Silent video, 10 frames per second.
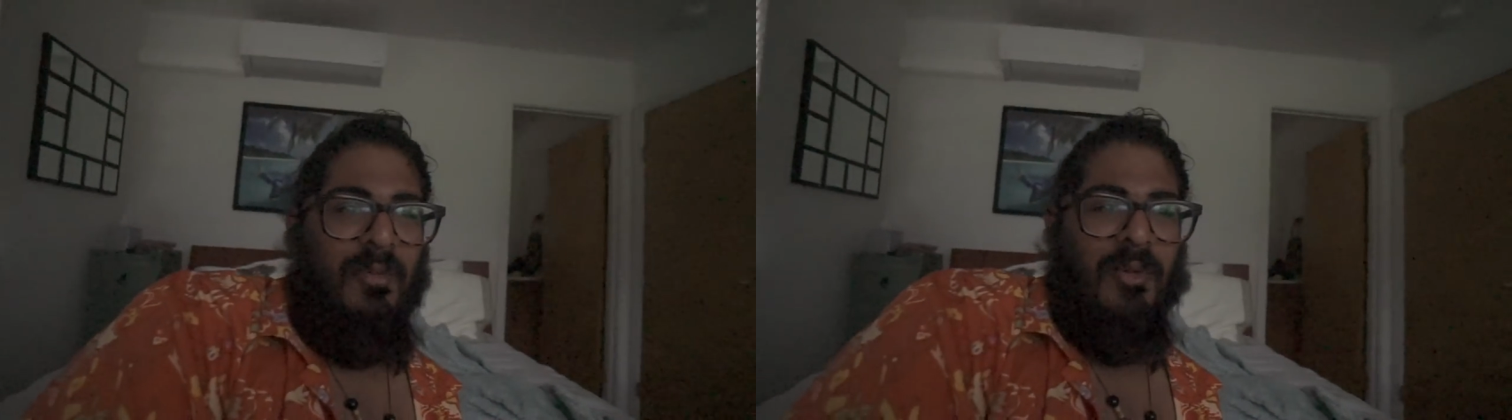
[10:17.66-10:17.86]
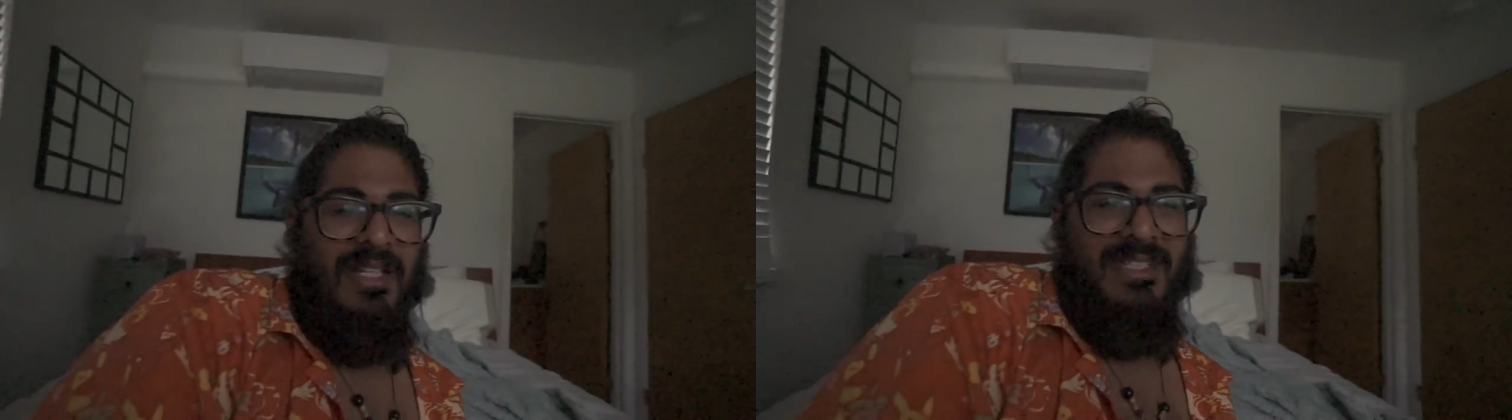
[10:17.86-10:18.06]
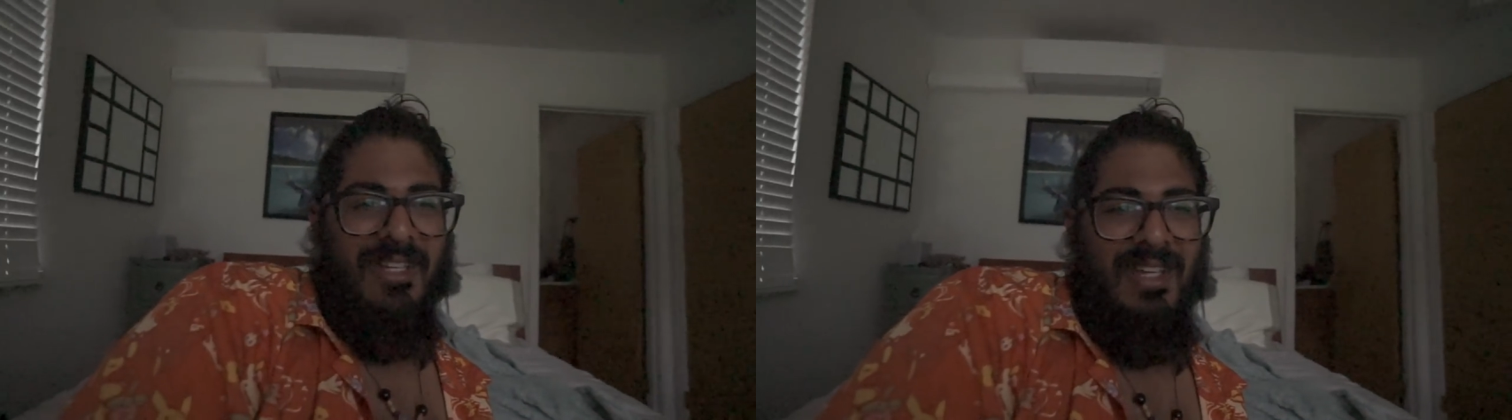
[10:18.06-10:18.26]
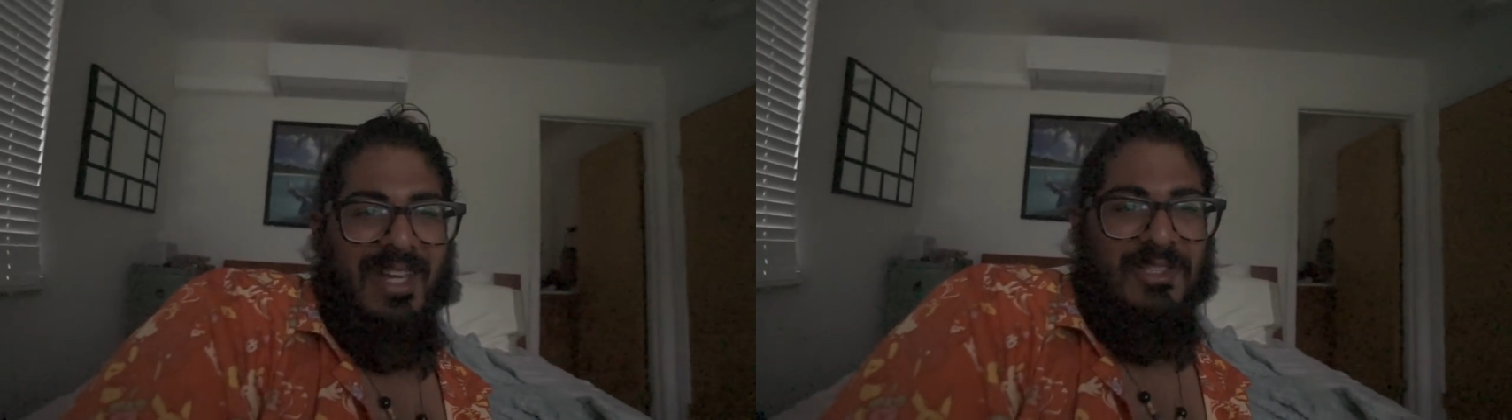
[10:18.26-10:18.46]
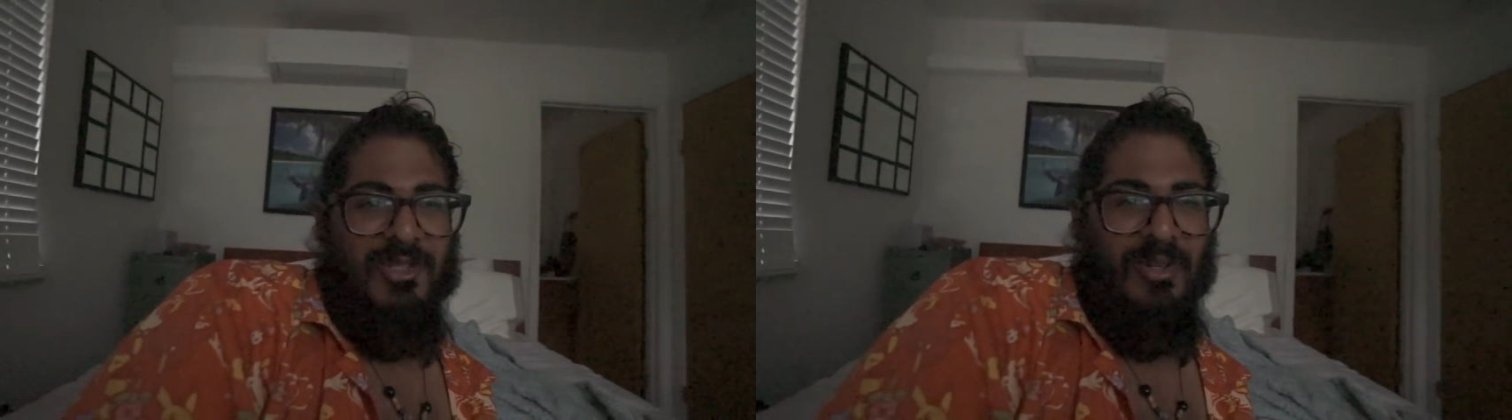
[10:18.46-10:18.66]
We're going to tell you
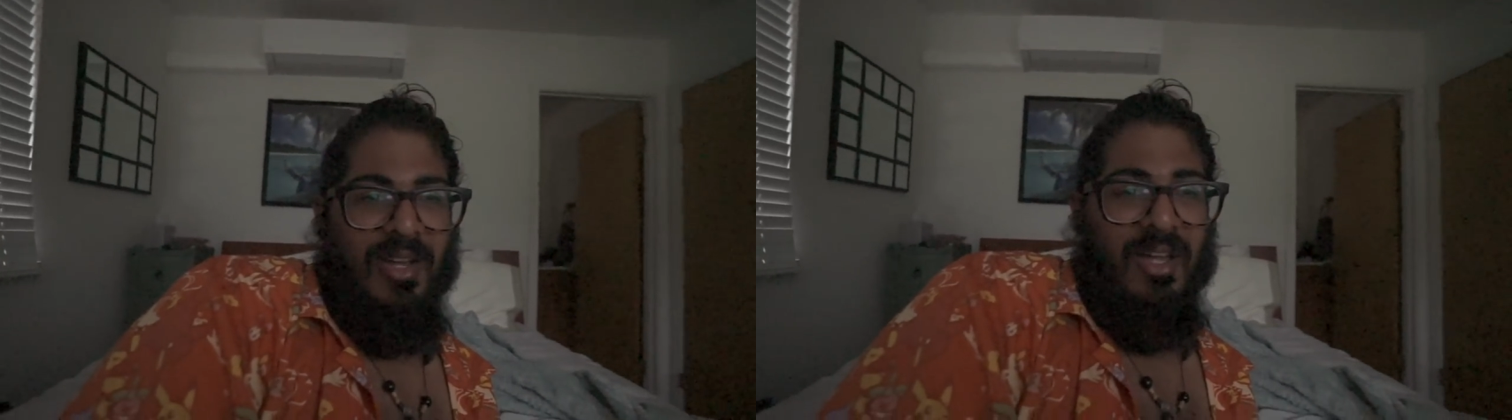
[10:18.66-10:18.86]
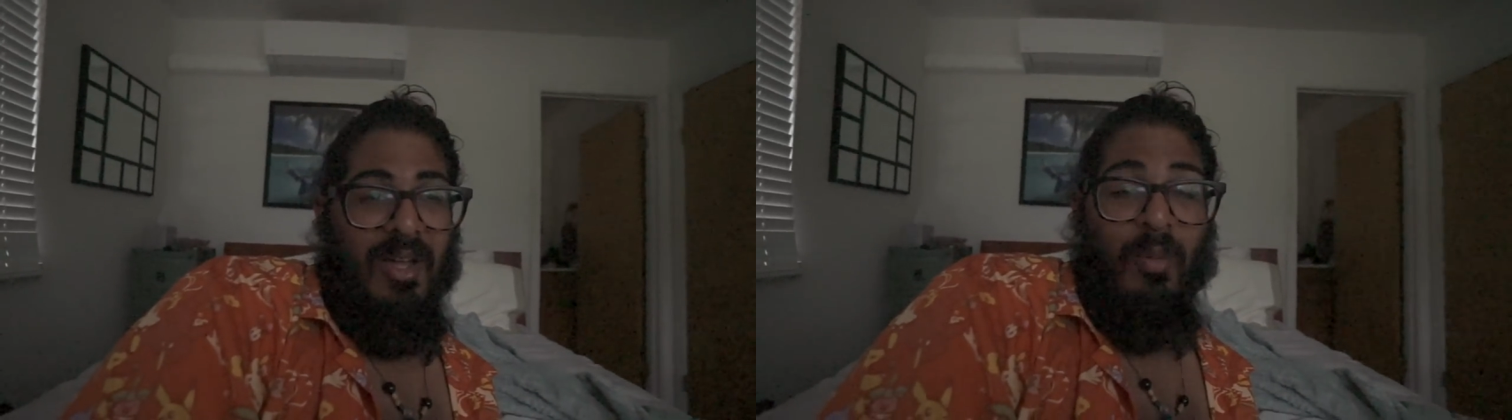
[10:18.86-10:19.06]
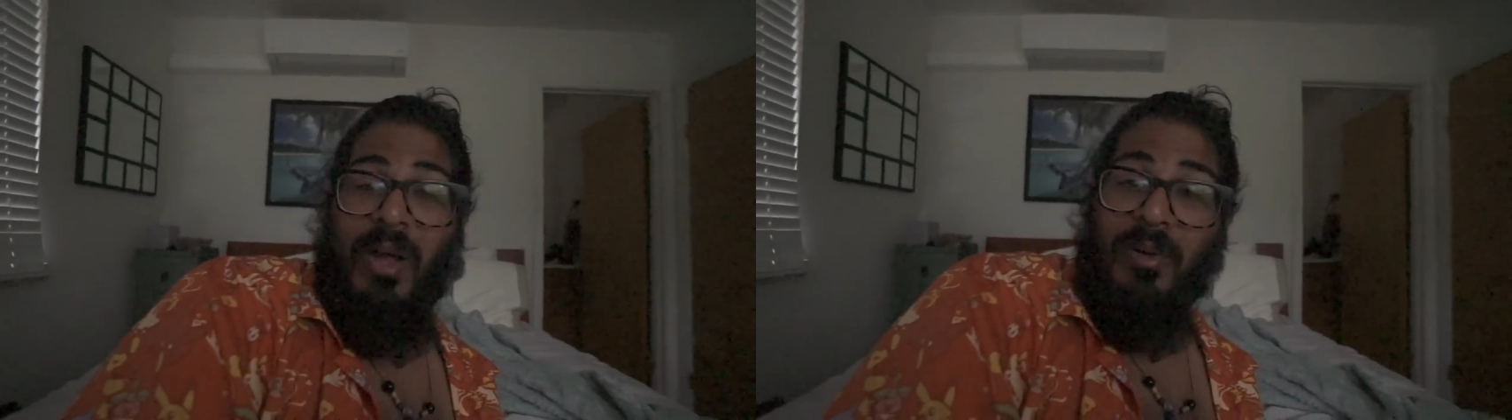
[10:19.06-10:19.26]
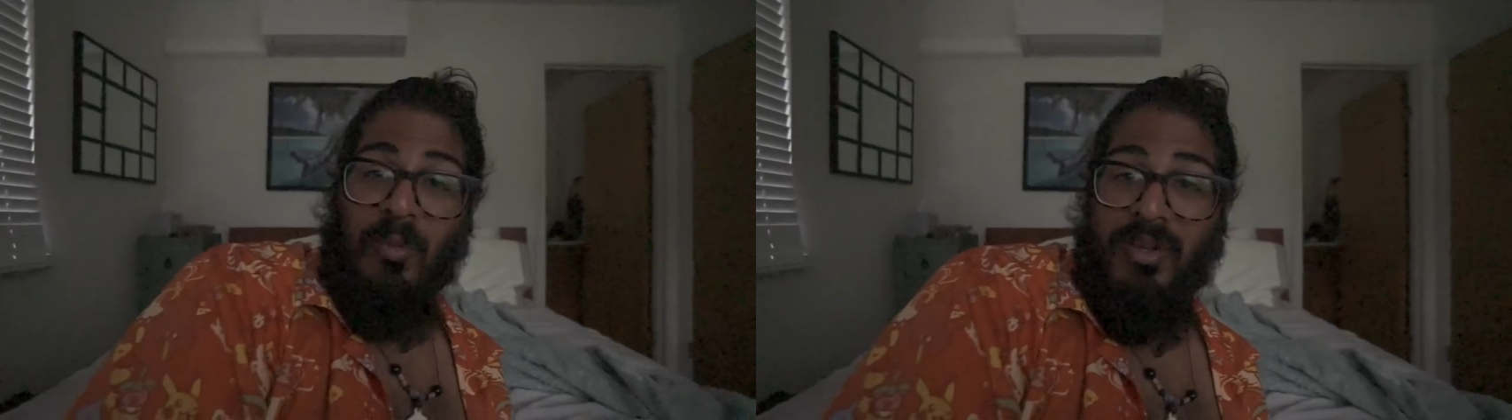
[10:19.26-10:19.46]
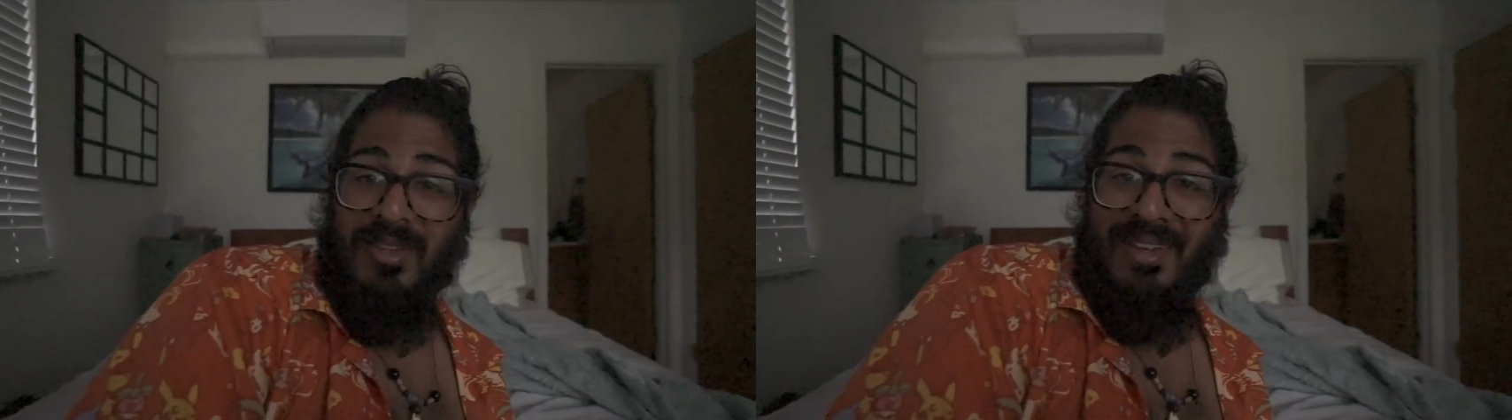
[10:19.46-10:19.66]
guys your Hawaiian
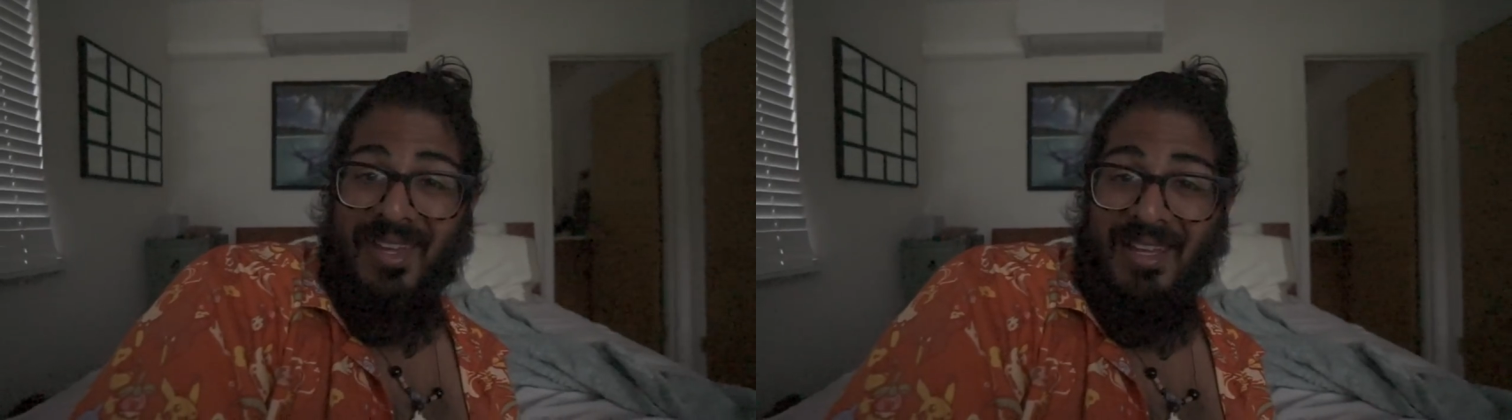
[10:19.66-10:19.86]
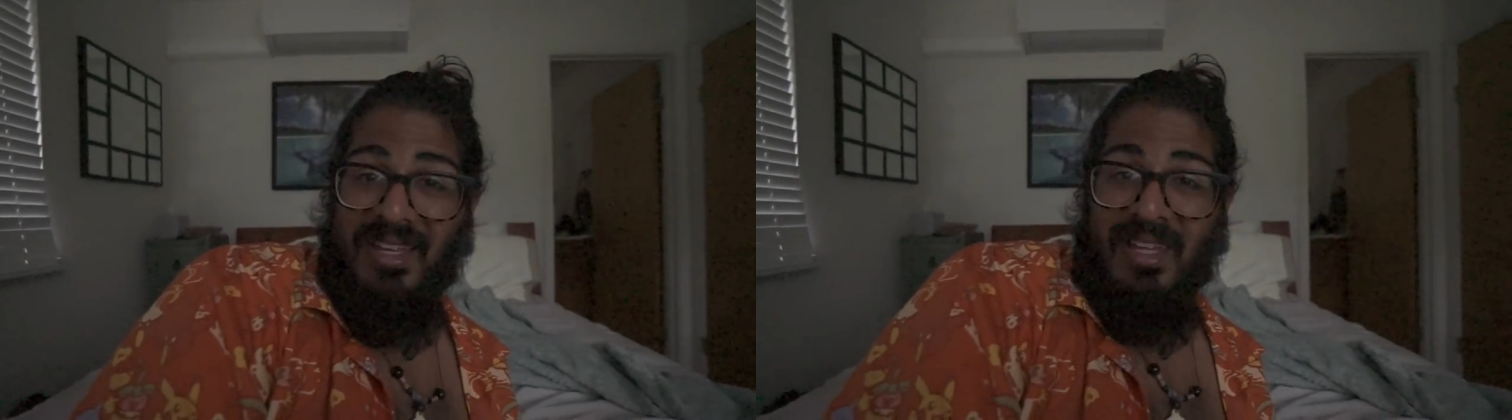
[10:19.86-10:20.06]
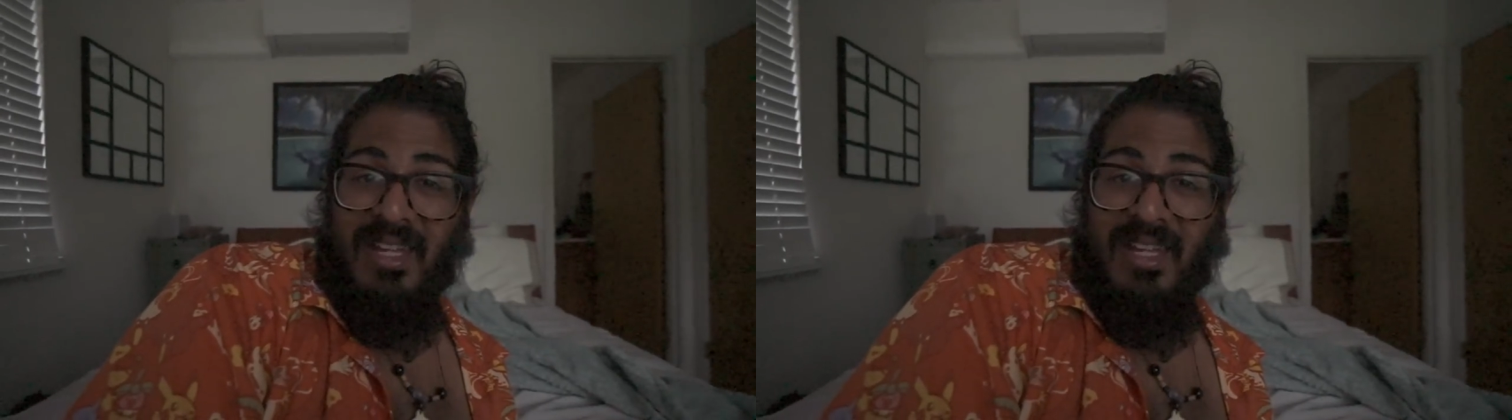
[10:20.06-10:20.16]
word of the day.